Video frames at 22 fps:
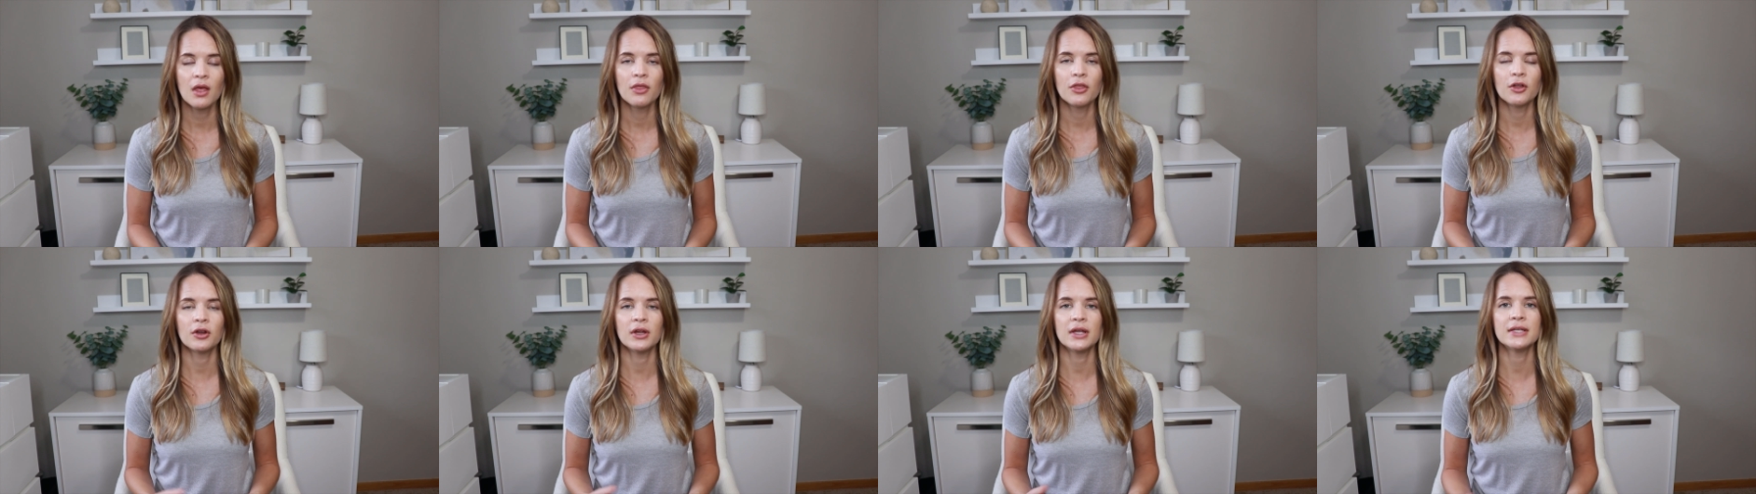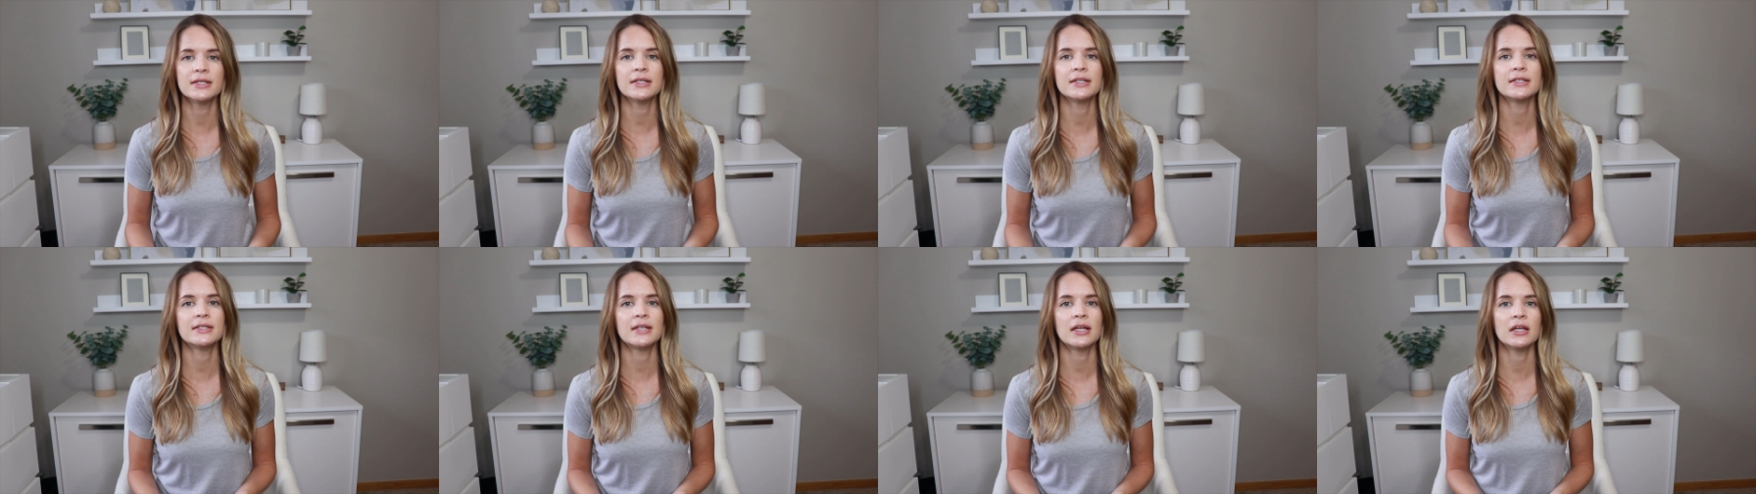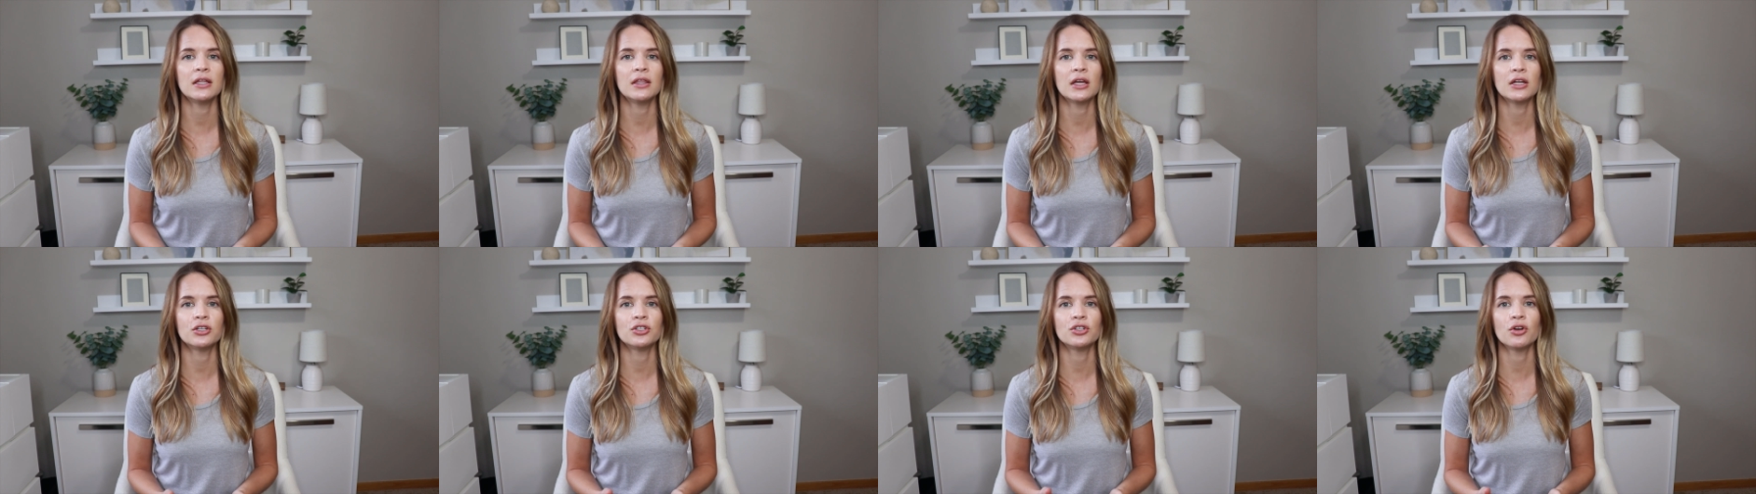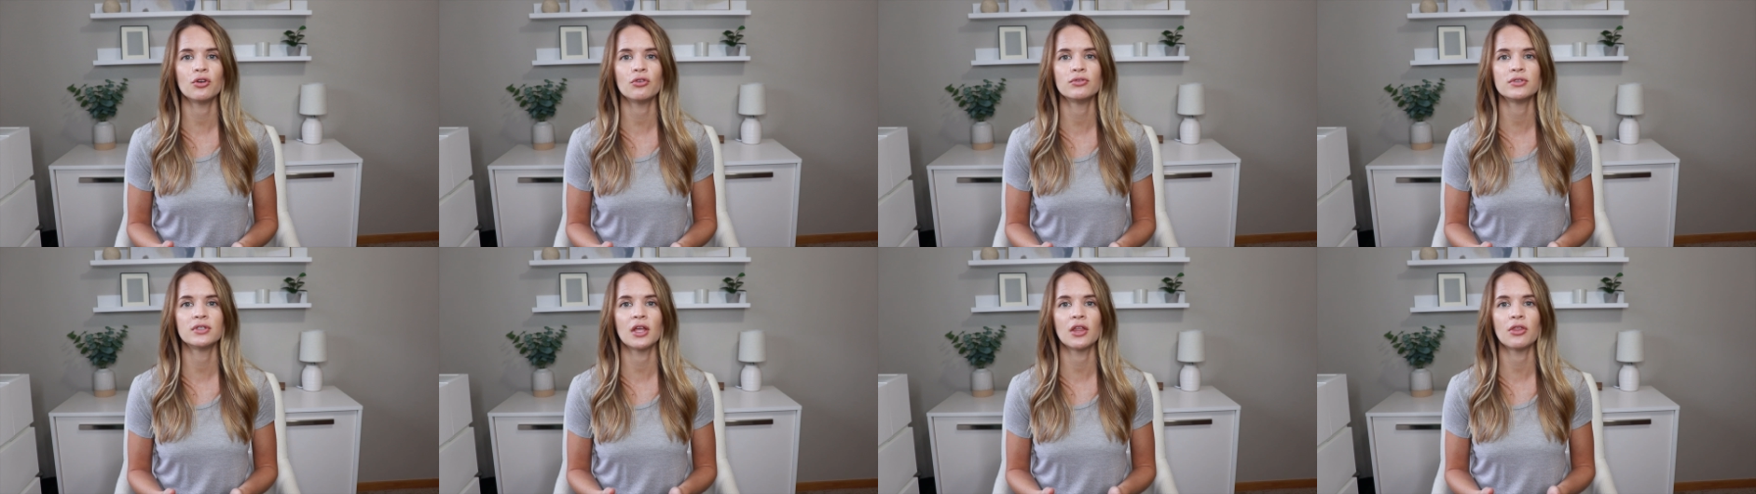There is a study that
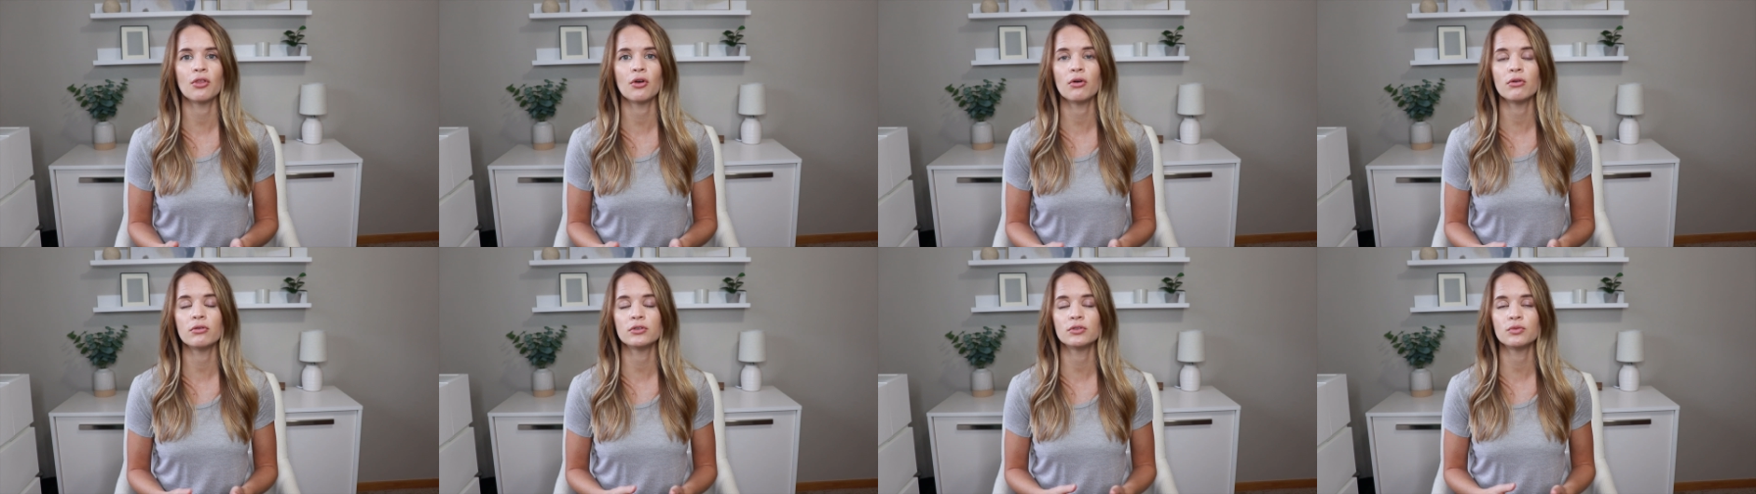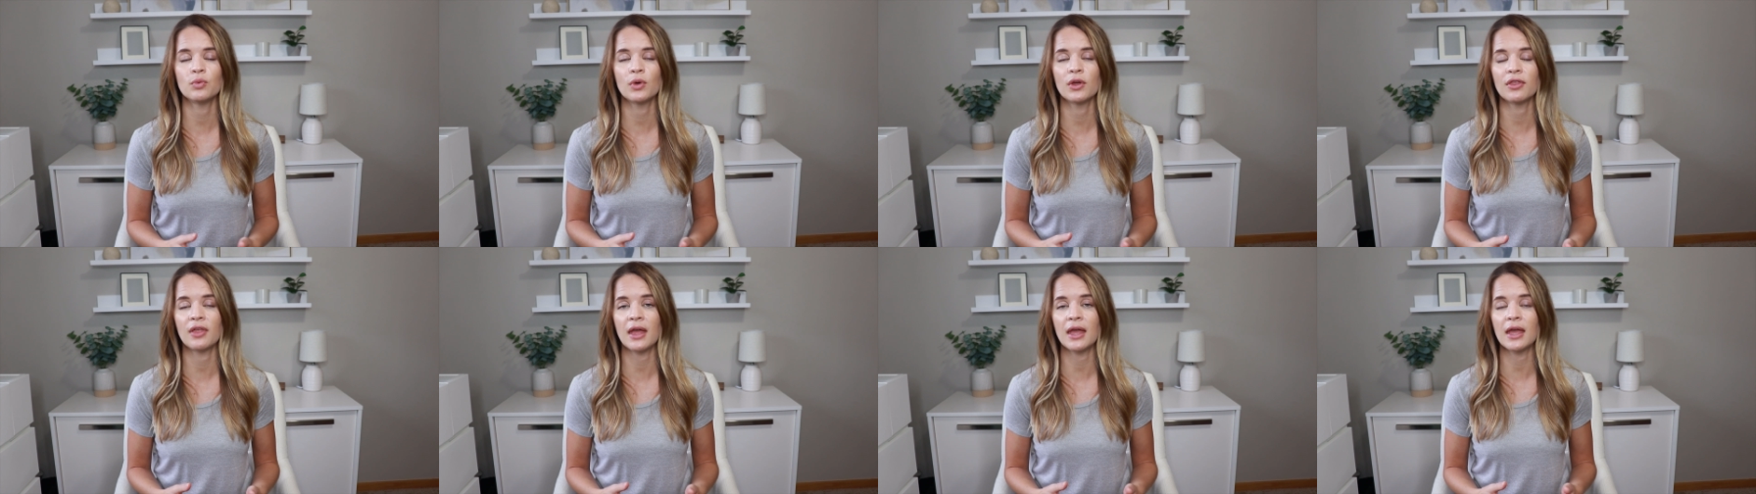shows that those with